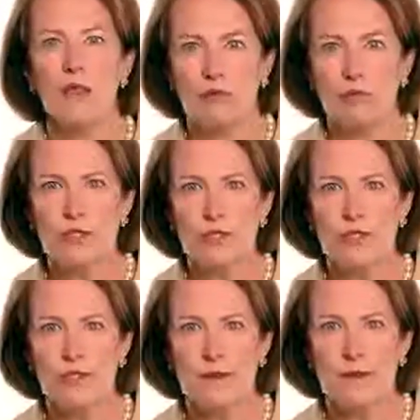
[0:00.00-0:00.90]
The rules are
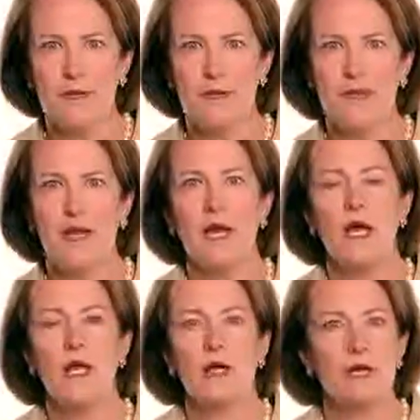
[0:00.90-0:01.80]
simple.
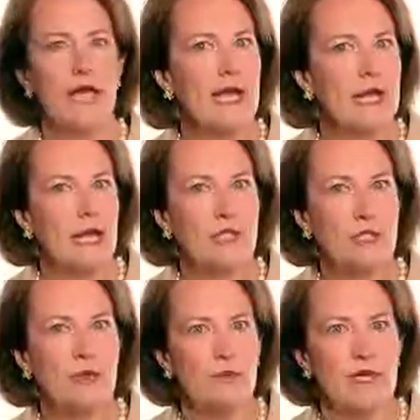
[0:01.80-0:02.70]
Create a
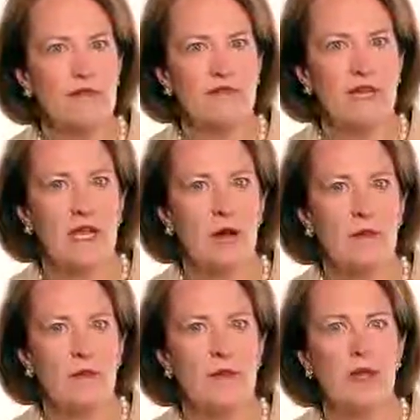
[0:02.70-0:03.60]
two-minute video.
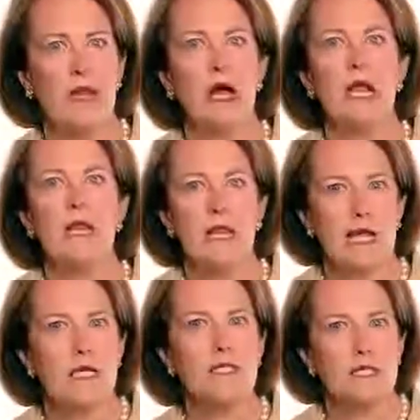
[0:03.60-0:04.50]

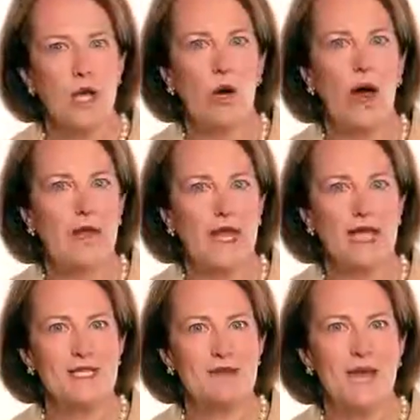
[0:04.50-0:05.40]
Let us know how the
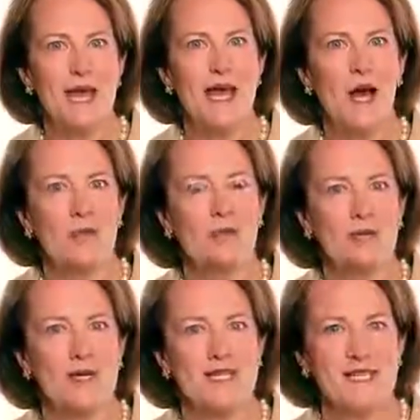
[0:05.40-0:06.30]
SBA helped your
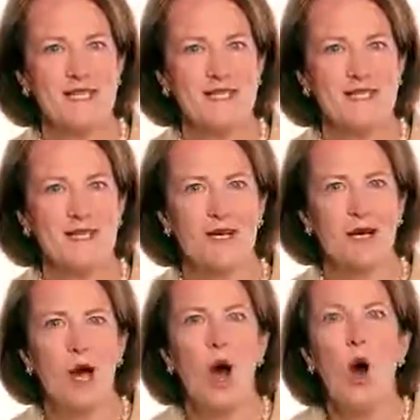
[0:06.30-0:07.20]
business.
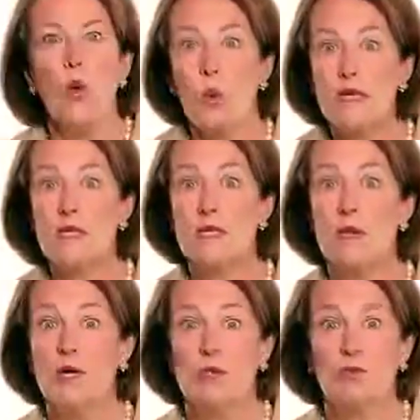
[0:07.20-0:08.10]
What's the
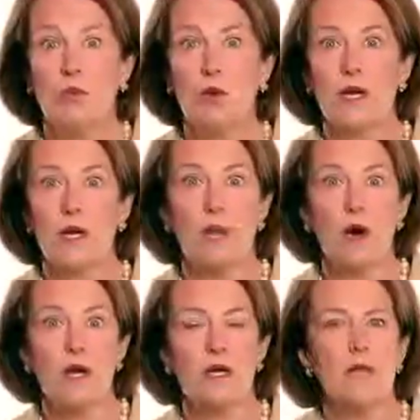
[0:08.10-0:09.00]
most rewarding
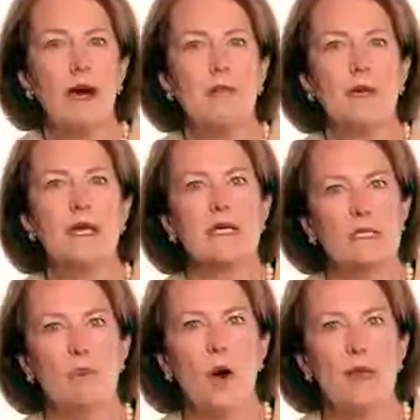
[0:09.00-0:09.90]
part about being a
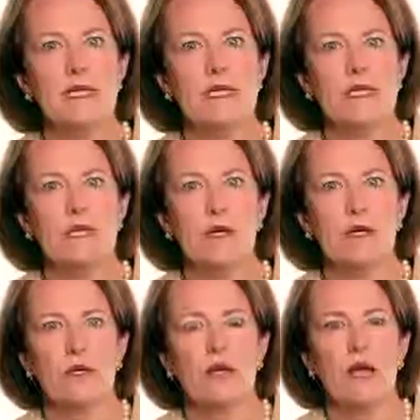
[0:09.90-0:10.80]
small business
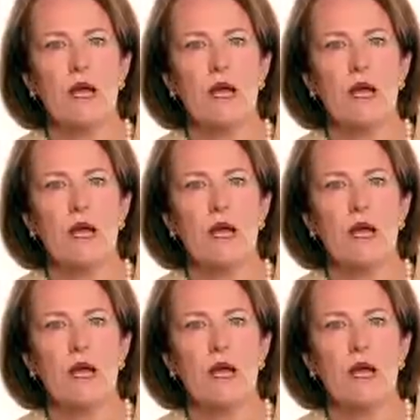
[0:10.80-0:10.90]
owner?